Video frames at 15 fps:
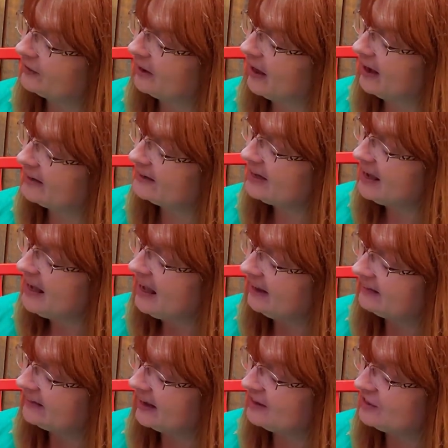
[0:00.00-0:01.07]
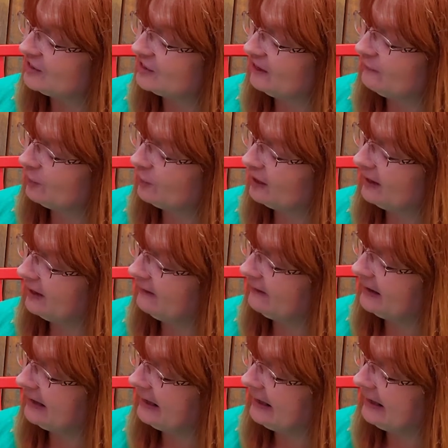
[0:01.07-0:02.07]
light. They shivered in the